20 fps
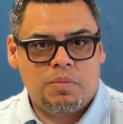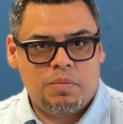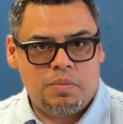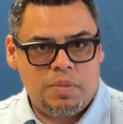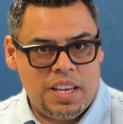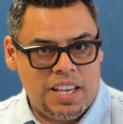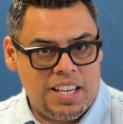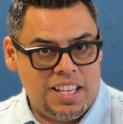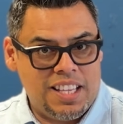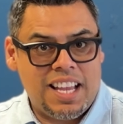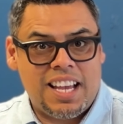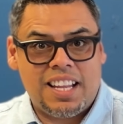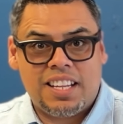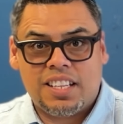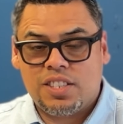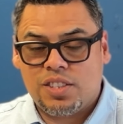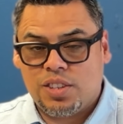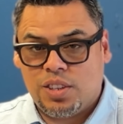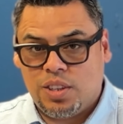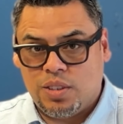making that
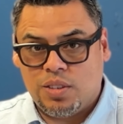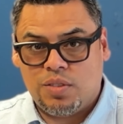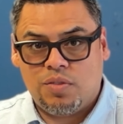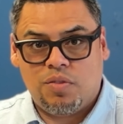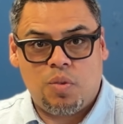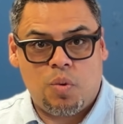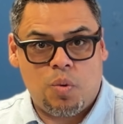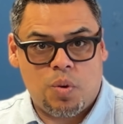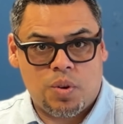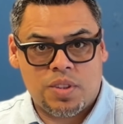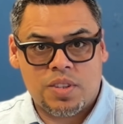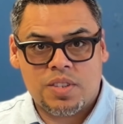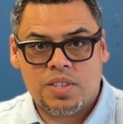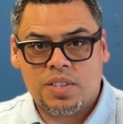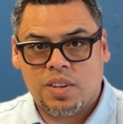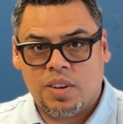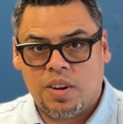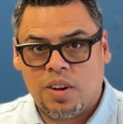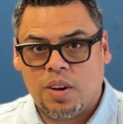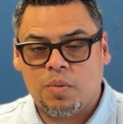excuse for the
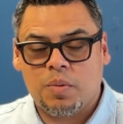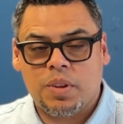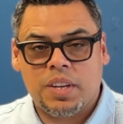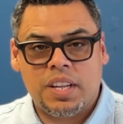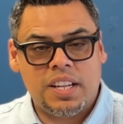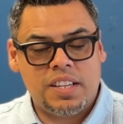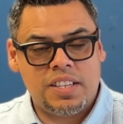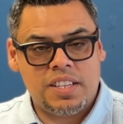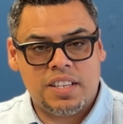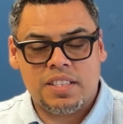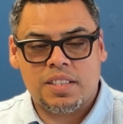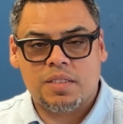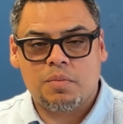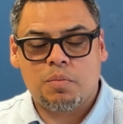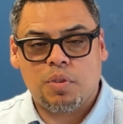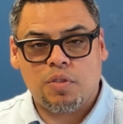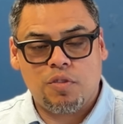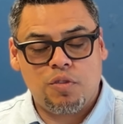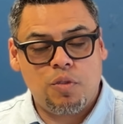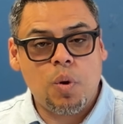cigar when it doesn't
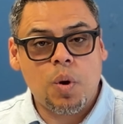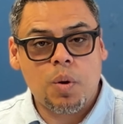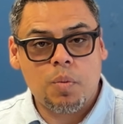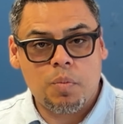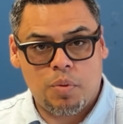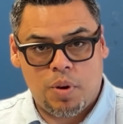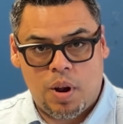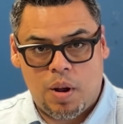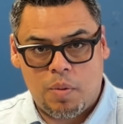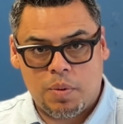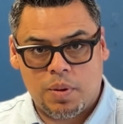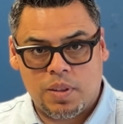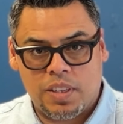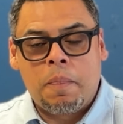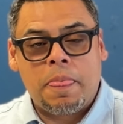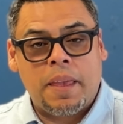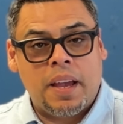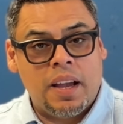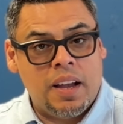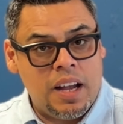perform properly.
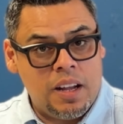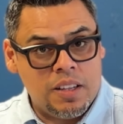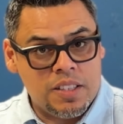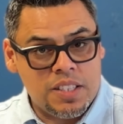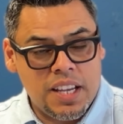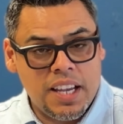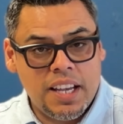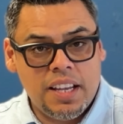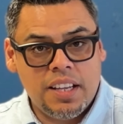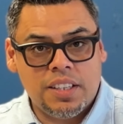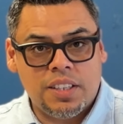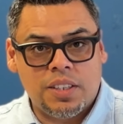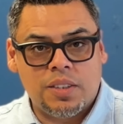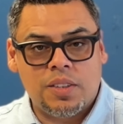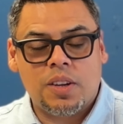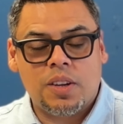Now, I'll tell you, there